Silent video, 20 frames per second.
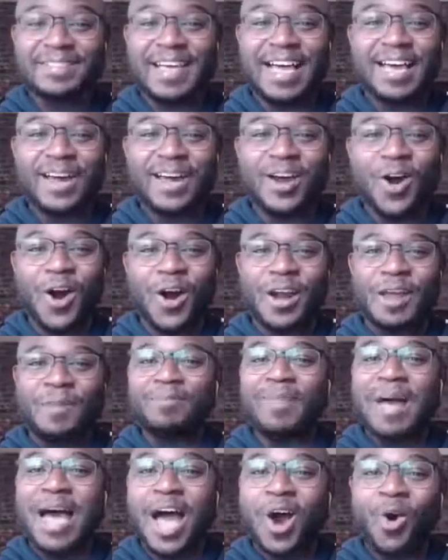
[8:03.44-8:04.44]
are
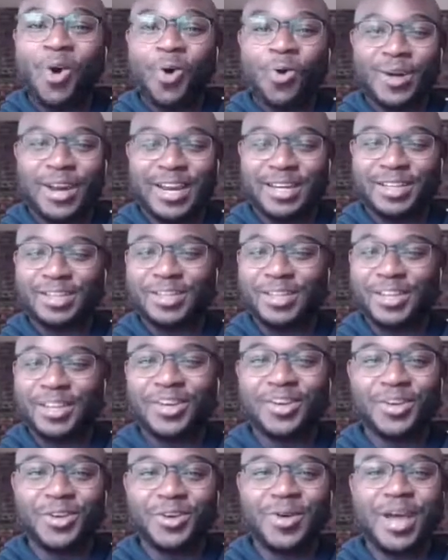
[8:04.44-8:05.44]
empowering to
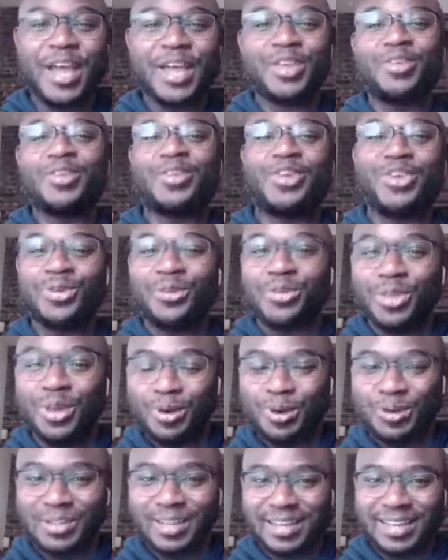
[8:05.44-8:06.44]
you, and you do
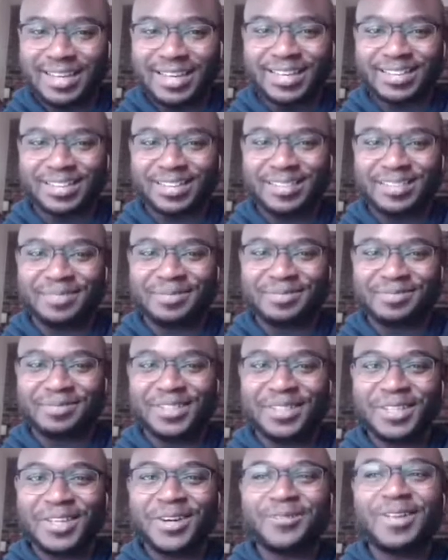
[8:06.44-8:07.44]
those things,
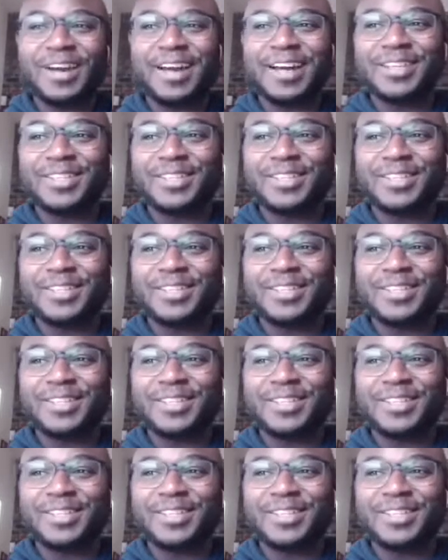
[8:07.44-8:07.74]
right?